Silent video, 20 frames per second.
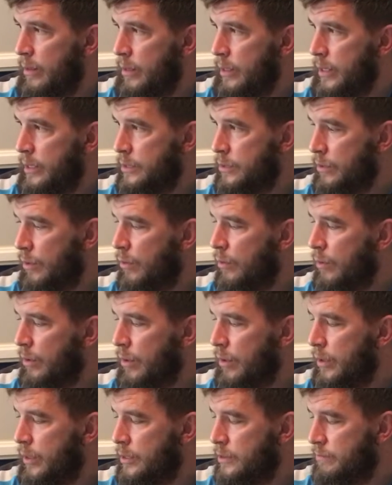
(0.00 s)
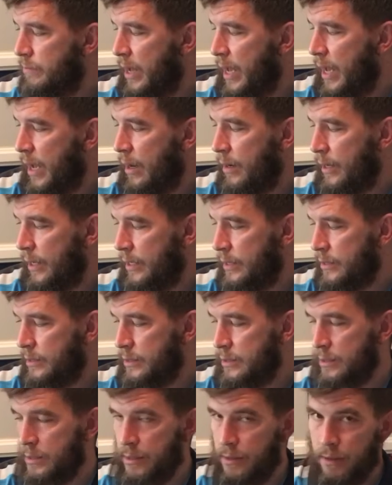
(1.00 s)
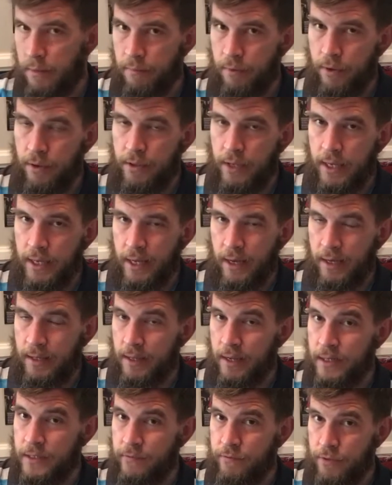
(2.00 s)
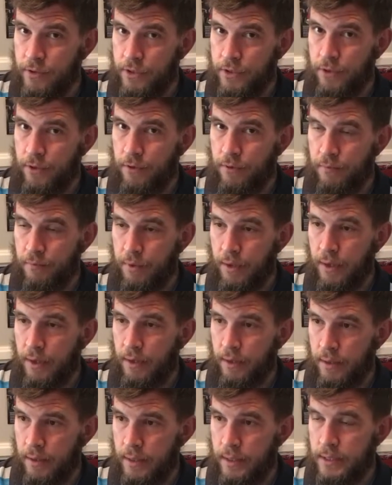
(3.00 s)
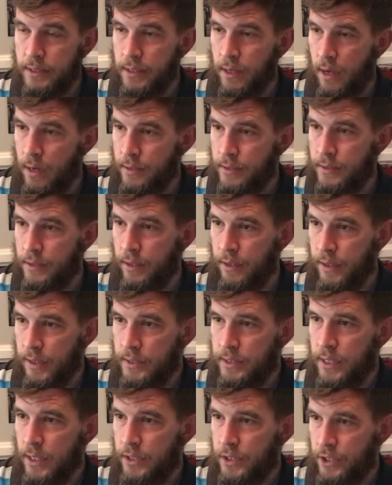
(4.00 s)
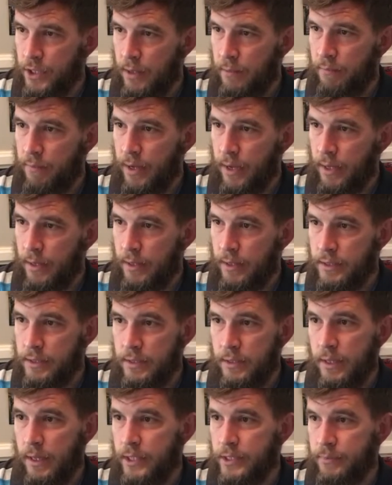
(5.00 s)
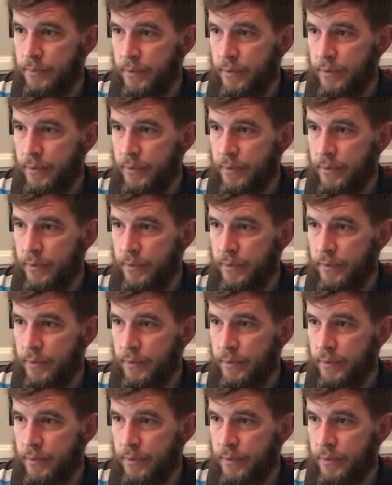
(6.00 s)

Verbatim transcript: it's nowhere as bad as the birthday cake, that's for sure. But it's not as good as, as champagne. That's that's